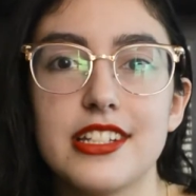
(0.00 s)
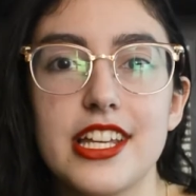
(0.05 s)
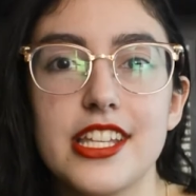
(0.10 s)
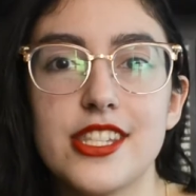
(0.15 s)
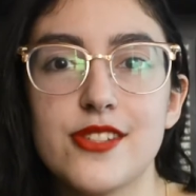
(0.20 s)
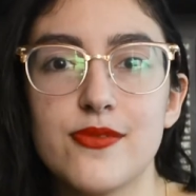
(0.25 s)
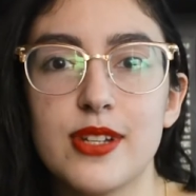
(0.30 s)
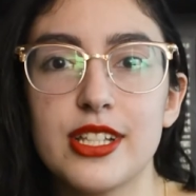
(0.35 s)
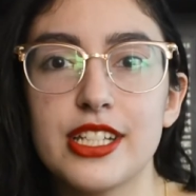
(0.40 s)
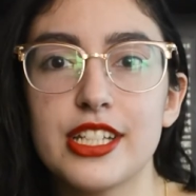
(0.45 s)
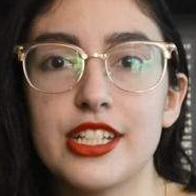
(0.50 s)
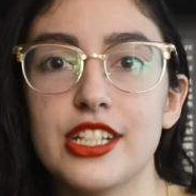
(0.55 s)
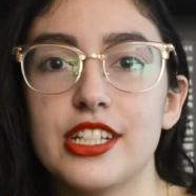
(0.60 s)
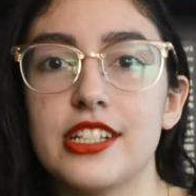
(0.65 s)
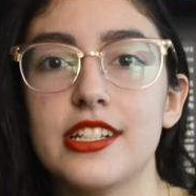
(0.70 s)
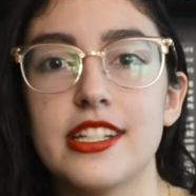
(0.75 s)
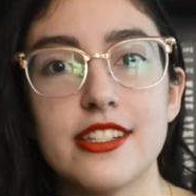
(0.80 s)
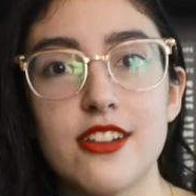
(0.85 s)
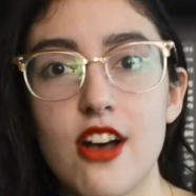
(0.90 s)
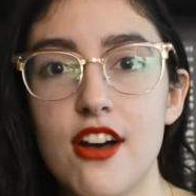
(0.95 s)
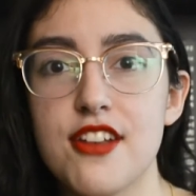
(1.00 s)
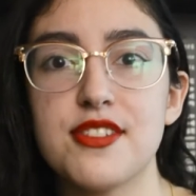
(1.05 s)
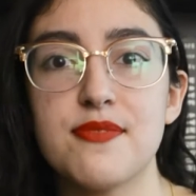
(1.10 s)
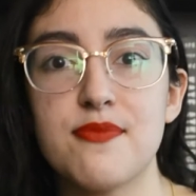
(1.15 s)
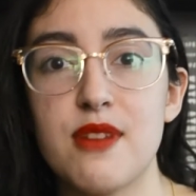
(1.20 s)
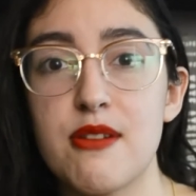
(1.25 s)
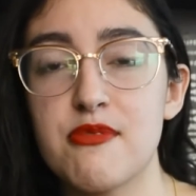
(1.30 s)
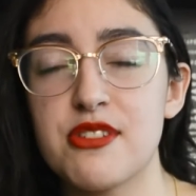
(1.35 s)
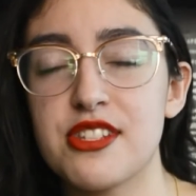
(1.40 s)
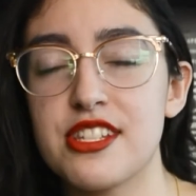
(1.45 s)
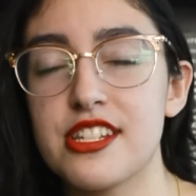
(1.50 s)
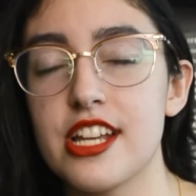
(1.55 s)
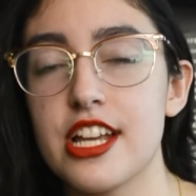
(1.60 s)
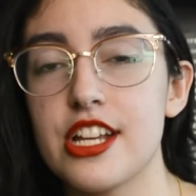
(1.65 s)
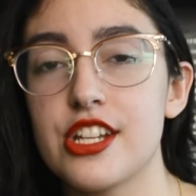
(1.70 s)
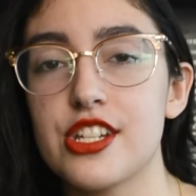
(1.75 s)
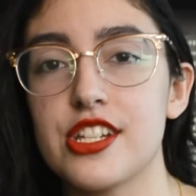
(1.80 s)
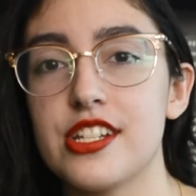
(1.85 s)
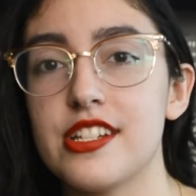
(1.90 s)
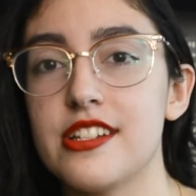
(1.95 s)
It's really good. It's awesome
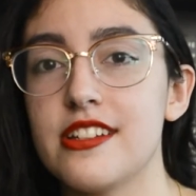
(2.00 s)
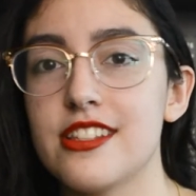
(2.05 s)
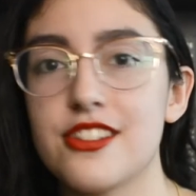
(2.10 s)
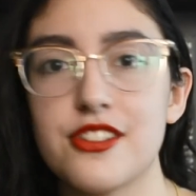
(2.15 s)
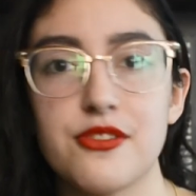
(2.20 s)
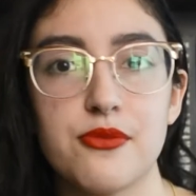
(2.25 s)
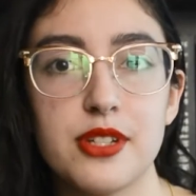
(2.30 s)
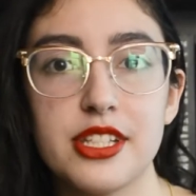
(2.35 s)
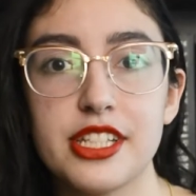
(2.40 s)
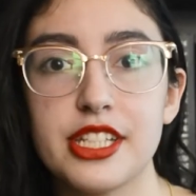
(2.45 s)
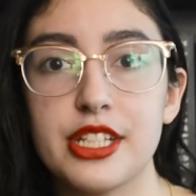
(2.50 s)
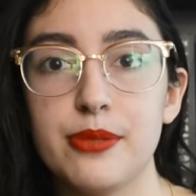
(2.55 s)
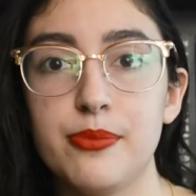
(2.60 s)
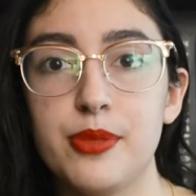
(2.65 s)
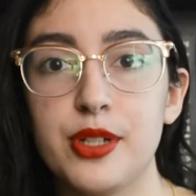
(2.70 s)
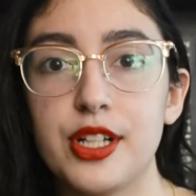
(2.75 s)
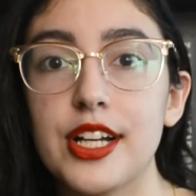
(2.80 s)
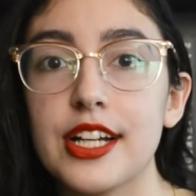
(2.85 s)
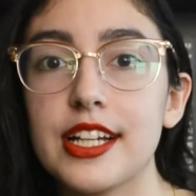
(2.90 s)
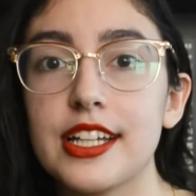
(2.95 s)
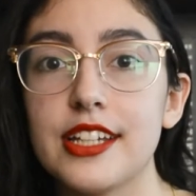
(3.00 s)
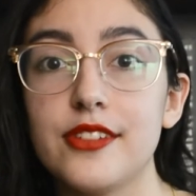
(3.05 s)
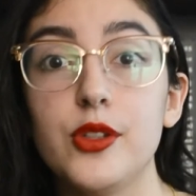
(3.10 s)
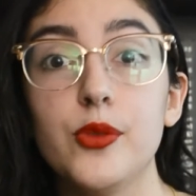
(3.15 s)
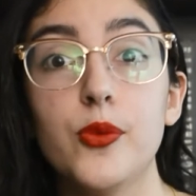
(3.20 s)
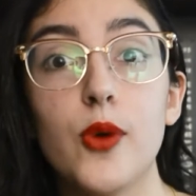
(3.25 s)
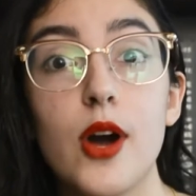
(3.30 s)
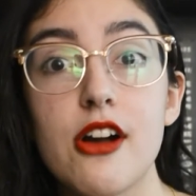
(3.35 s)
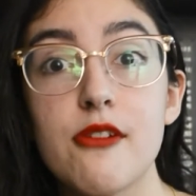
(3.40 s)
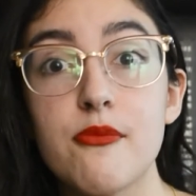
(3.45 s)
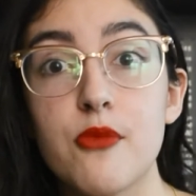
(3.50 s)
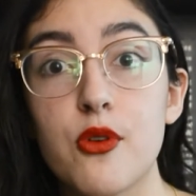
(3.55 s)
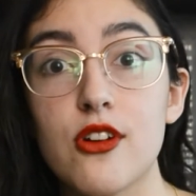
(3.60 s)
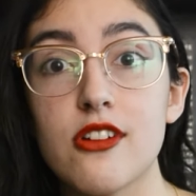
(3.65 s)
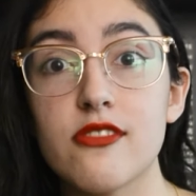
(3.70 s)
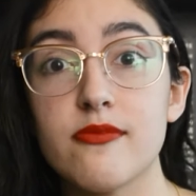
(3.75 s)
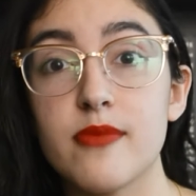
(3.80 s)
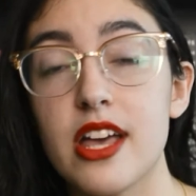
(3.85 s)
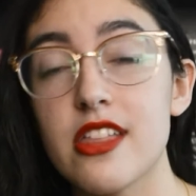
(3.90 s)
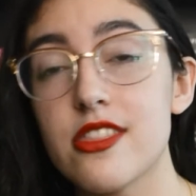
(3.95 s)
representation. It's a really good book. If you want more
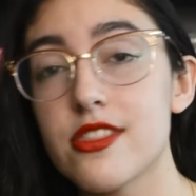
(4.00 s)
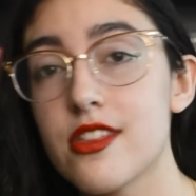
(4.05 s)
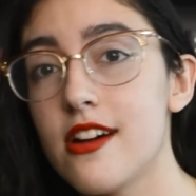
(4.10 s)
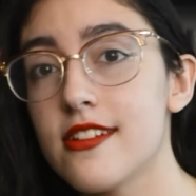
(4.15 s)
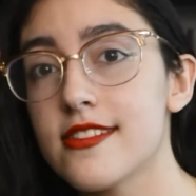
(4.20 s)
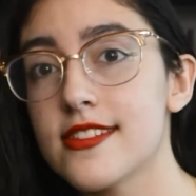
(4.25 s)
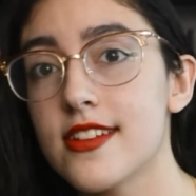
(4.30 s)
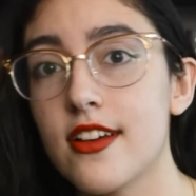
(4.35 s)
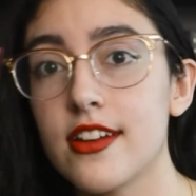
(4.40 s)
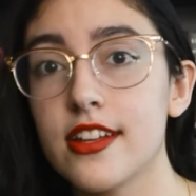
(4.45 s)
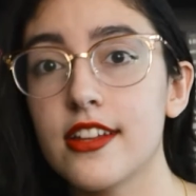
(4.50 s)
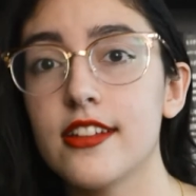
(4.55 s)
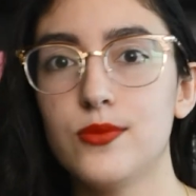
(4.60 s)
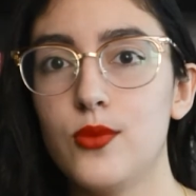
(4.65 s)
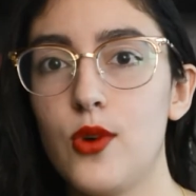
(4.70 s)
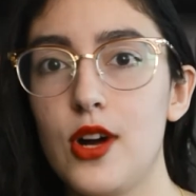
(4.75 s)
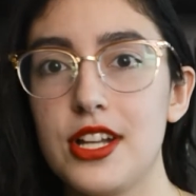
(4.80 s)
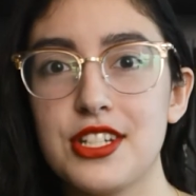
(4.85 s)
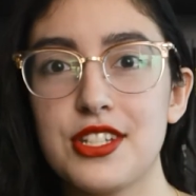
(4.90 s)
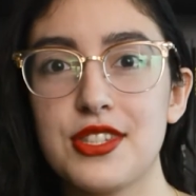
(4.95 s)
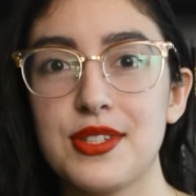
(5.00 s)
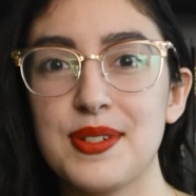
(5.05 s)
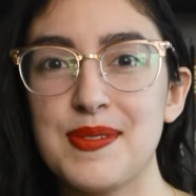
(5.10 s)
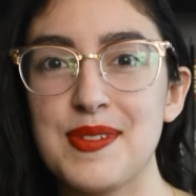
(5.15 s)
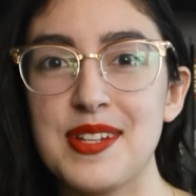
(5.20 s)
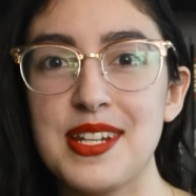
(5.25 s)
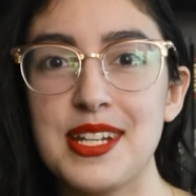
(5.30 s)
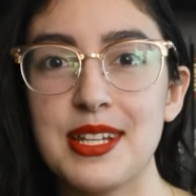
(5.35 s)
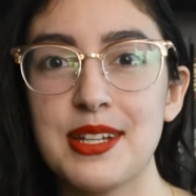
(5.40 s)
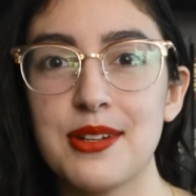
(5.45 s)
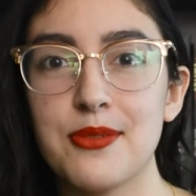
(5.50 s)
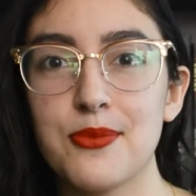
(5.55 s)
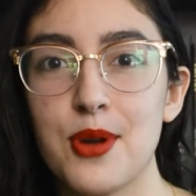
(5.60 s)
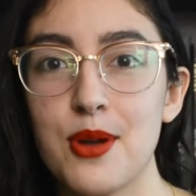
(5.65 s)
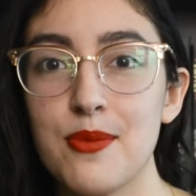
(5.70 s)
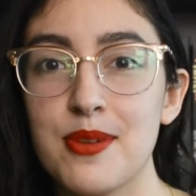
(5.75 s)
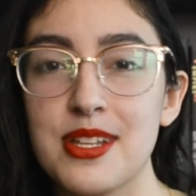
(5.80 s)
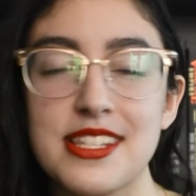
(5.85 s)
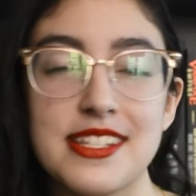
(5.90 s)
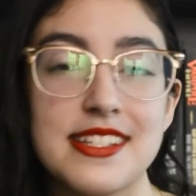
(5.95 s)
of my thoughts on it, watch the Reading
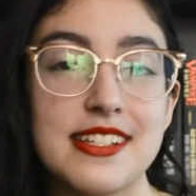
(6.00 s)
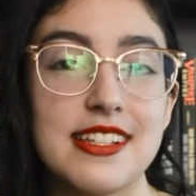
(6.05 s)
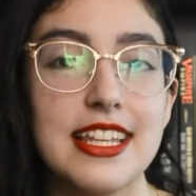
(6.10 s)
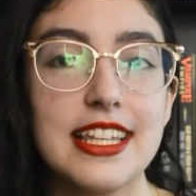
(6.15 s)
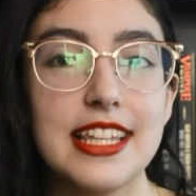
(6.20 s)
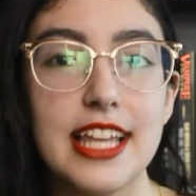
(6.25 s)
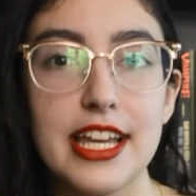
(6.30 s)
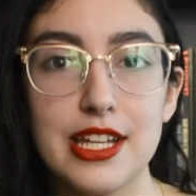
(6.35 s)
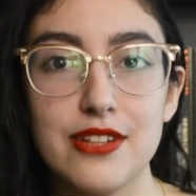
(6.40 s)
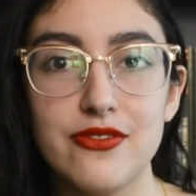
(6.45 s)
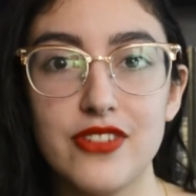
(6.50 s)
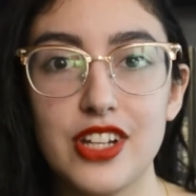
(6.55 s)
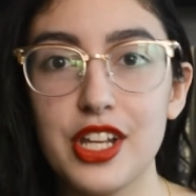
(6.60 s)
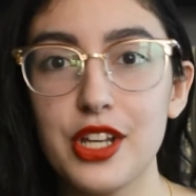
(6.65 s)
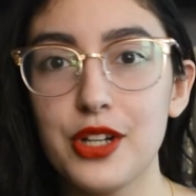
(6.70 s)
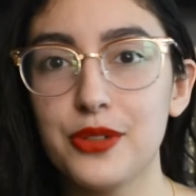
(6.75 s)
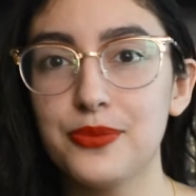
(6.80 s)
Romance Until I Like It video.